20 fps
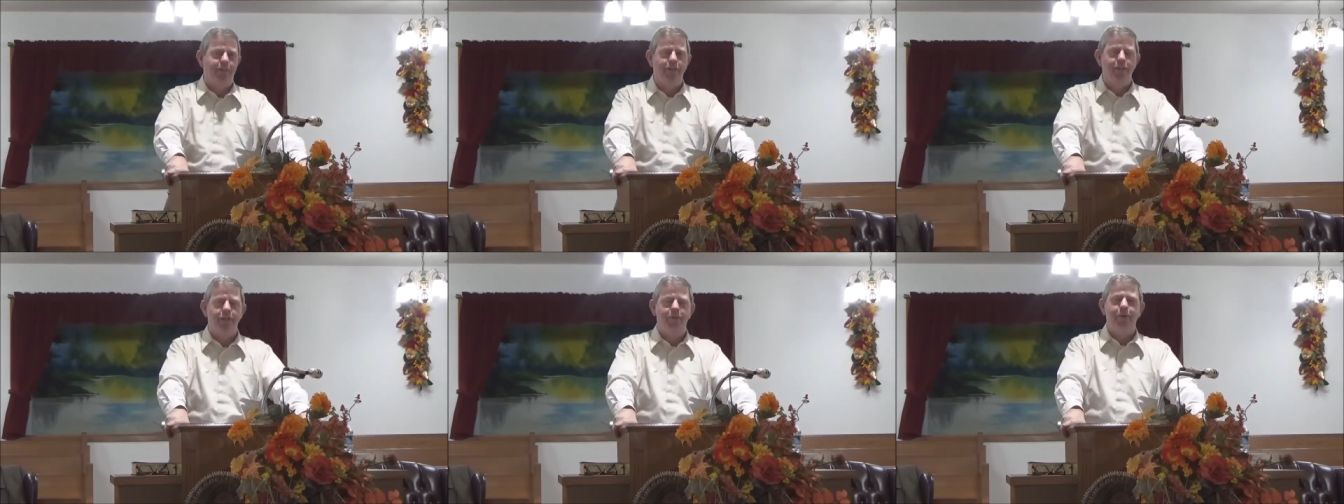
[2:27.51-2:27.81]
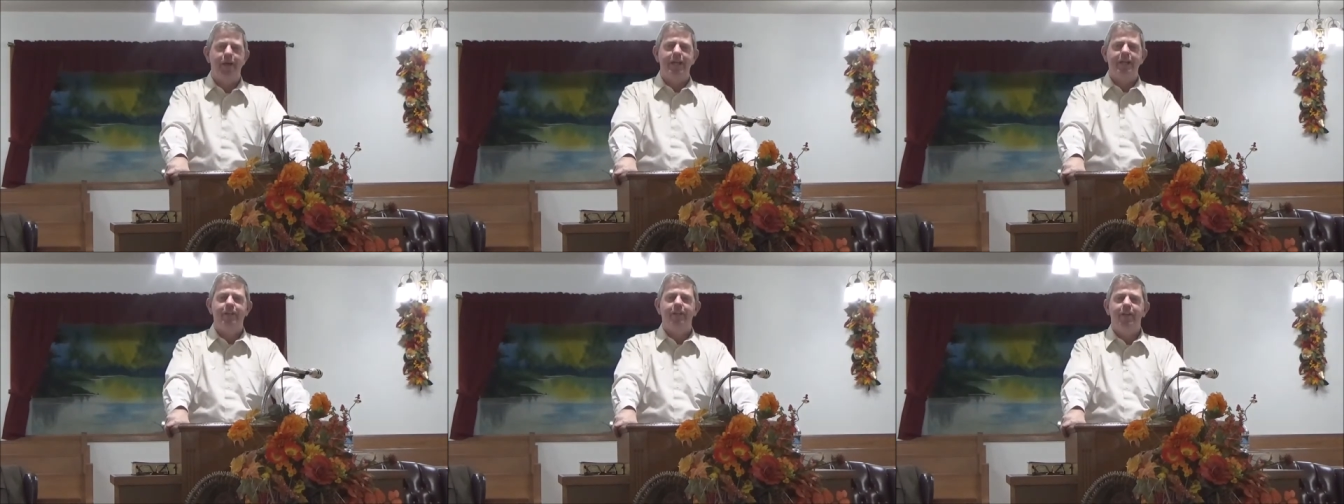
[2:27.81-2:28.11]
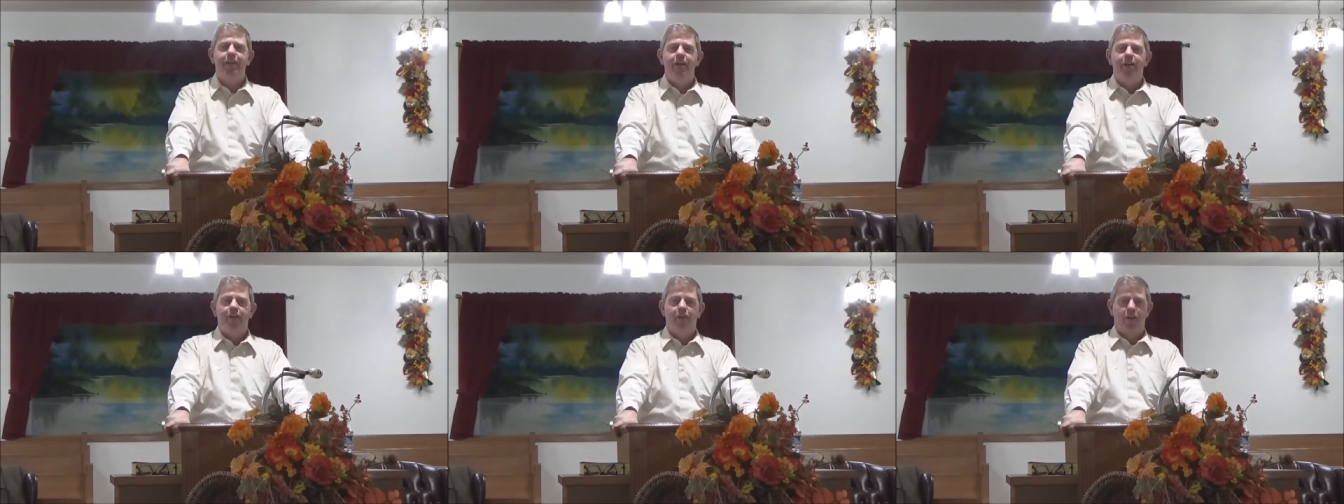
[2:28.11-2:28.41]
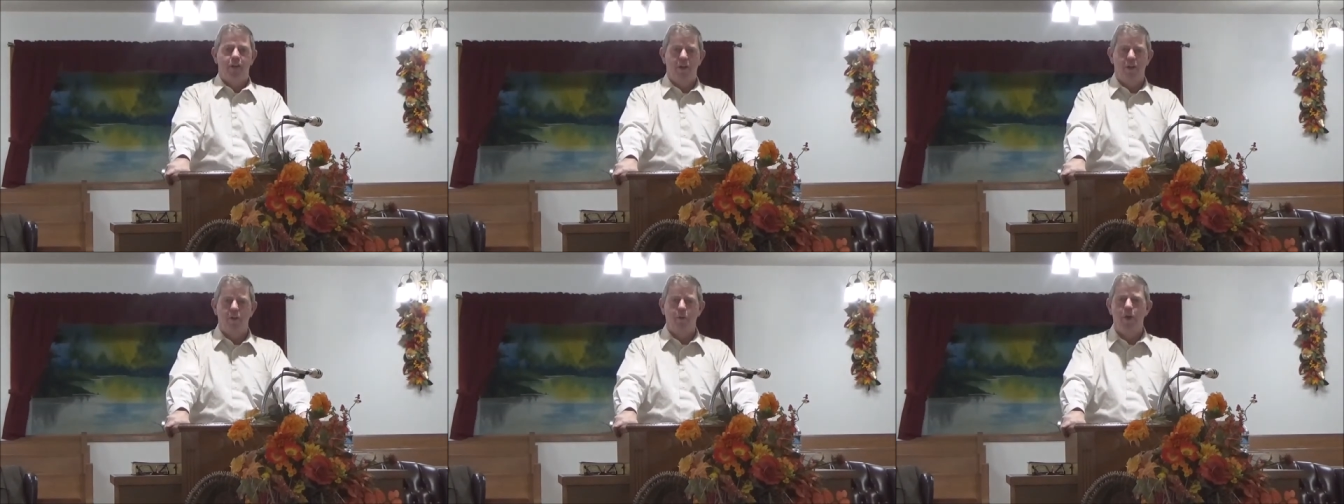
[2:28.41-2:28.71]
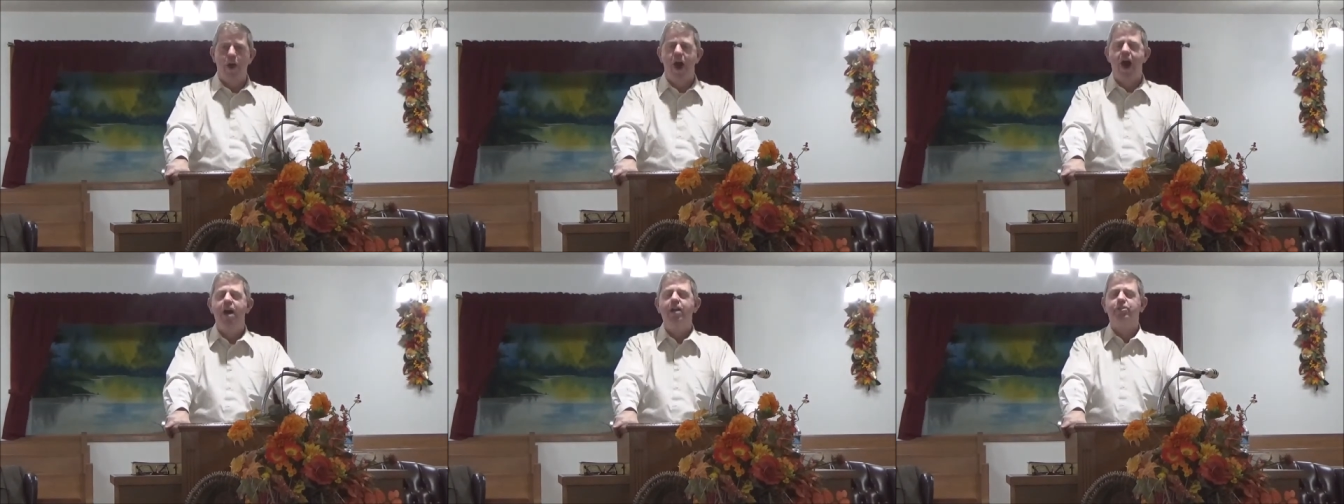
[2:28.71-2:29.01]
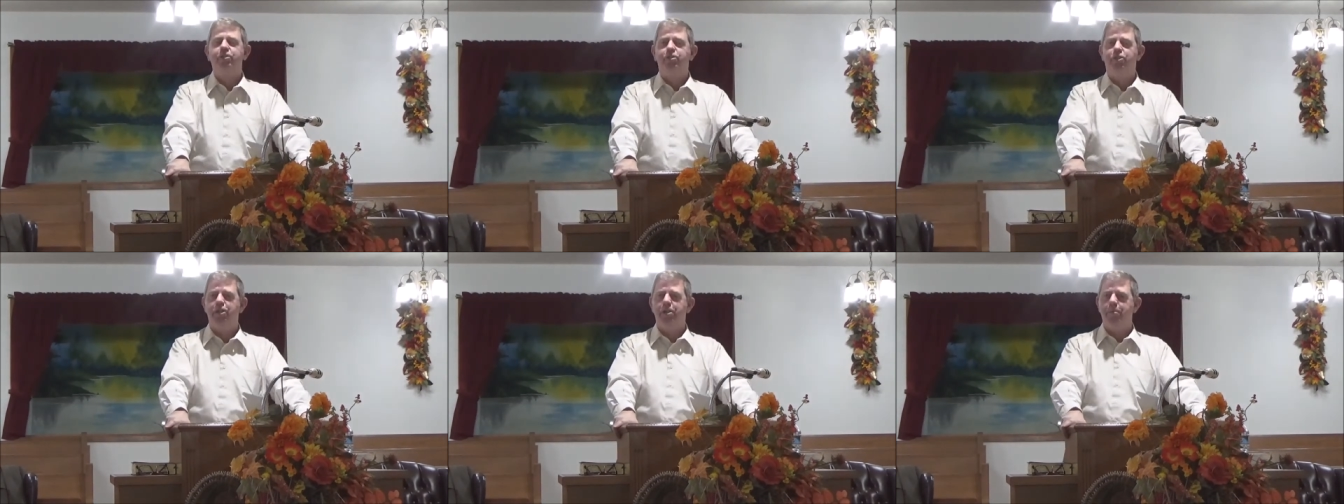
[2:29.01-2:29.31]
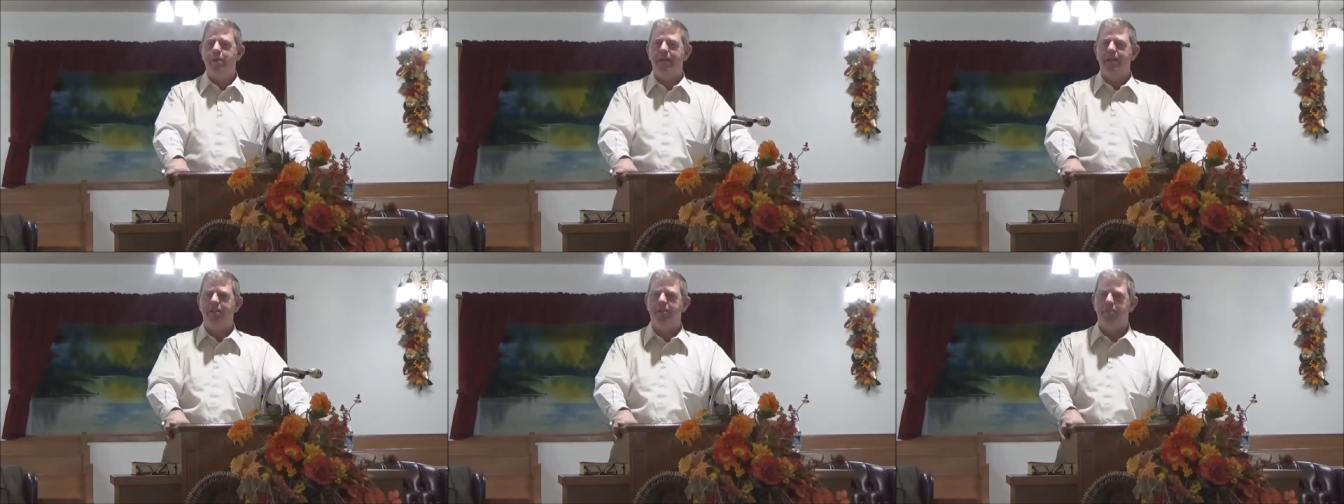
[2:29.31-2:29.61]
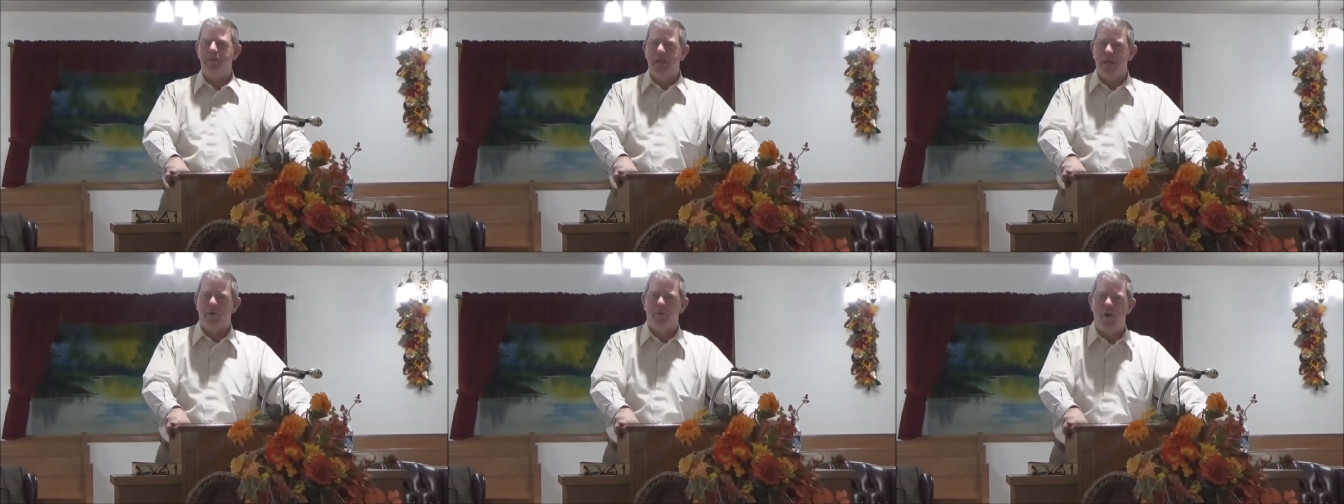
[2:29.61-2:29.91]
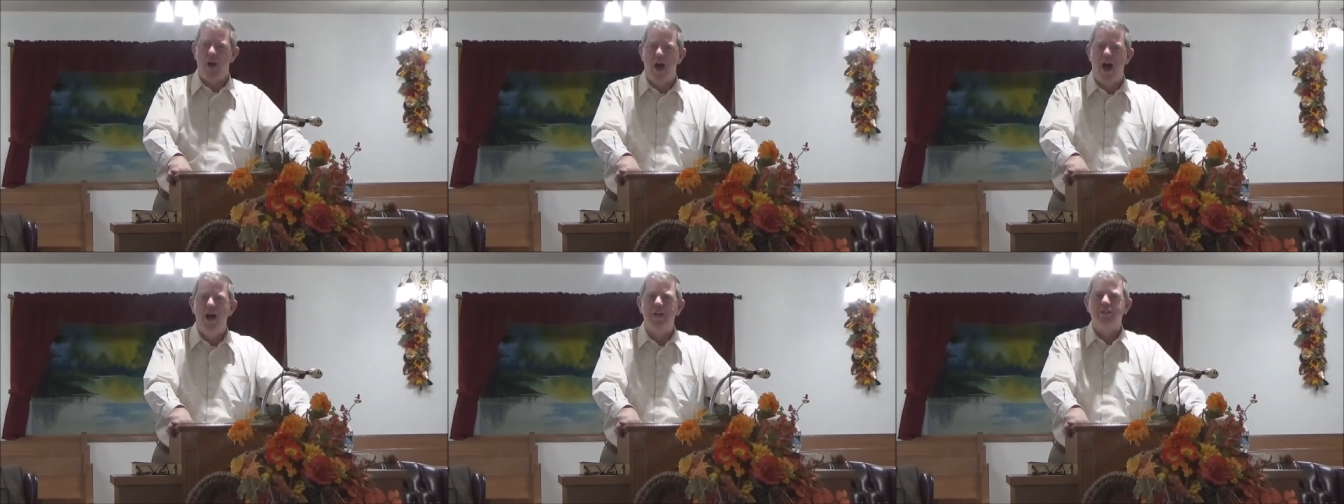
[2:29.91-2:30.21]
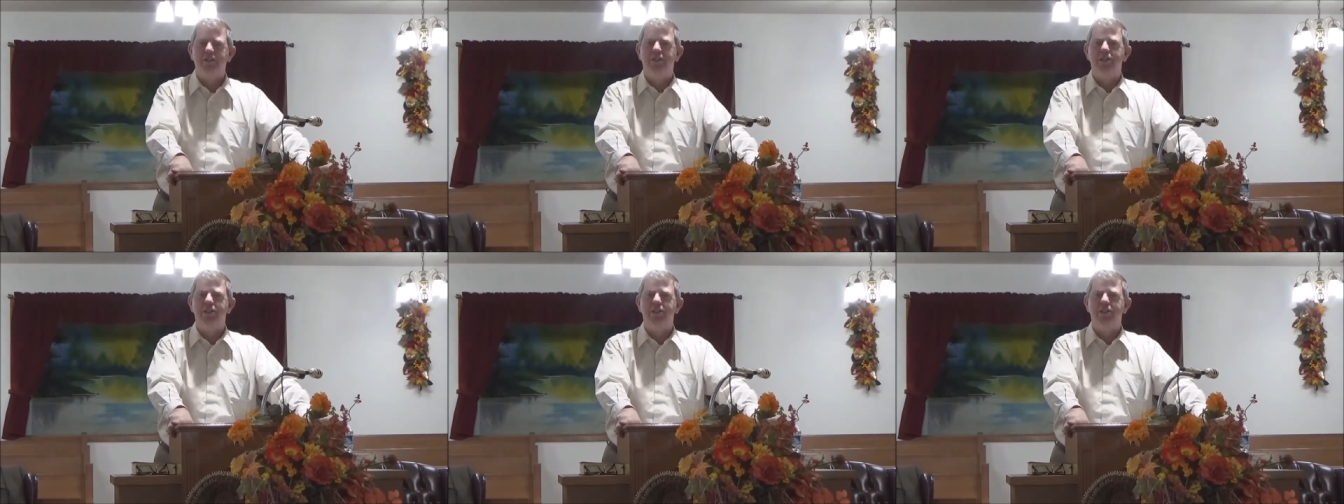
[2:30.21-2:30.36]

Do you mean the little rocks? Do you mean the big rocks?